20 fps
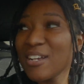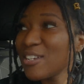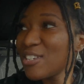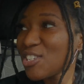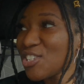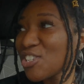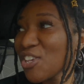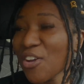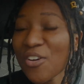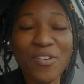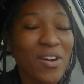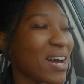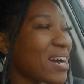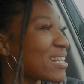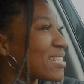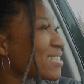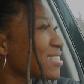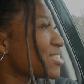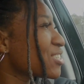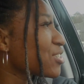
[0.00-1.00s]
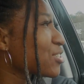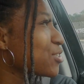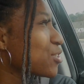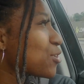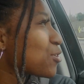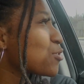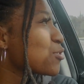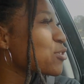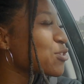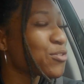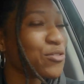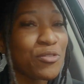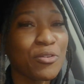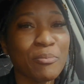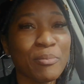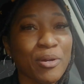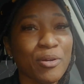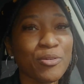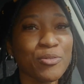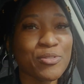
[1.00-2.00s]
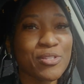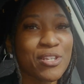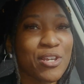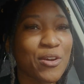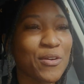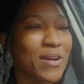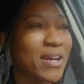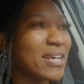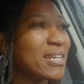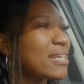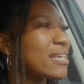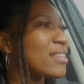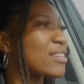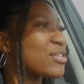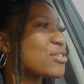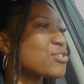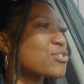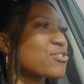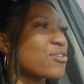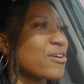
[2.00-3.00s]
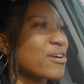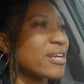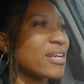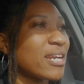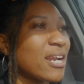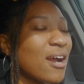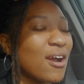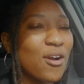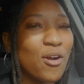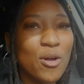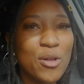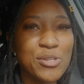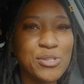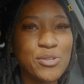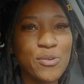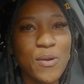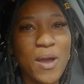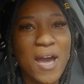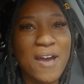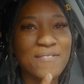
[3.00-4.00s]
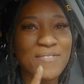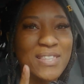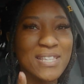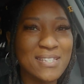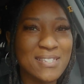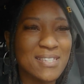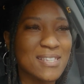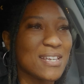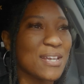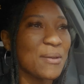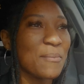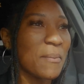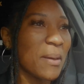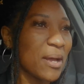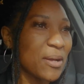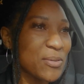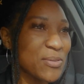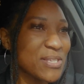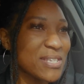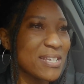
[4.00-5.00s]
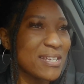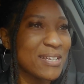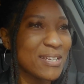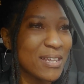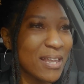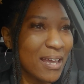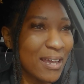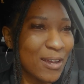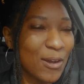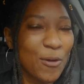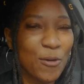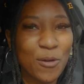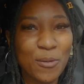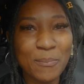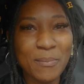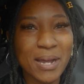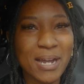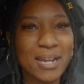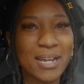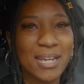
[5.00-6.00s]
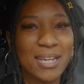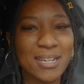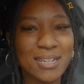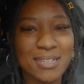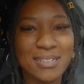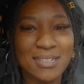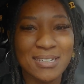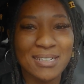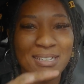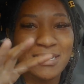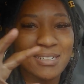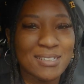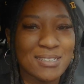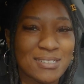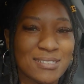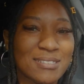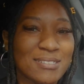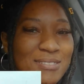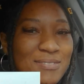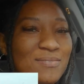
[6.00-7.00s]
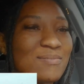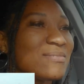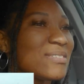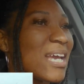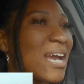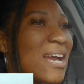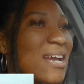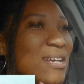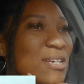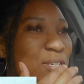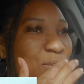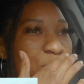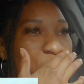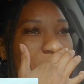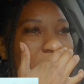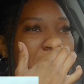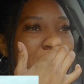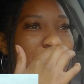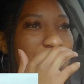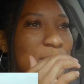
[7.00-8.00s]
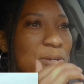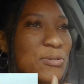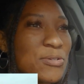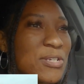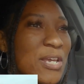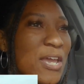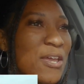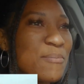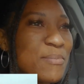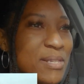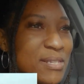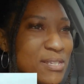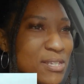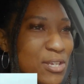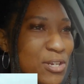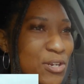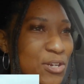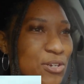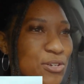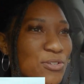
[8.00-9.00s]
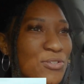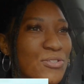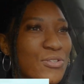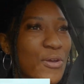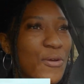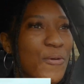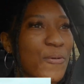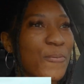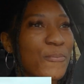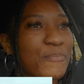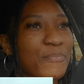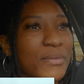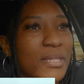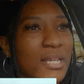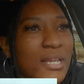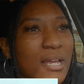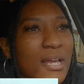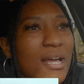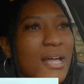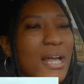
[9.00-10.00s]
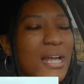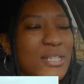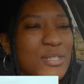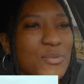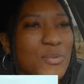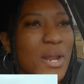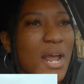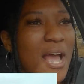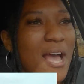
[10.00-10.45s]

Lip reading: So I just used the remote to go ahead and get this started. I also have this thing mounted like on my dash or my entertainment center. So that's what I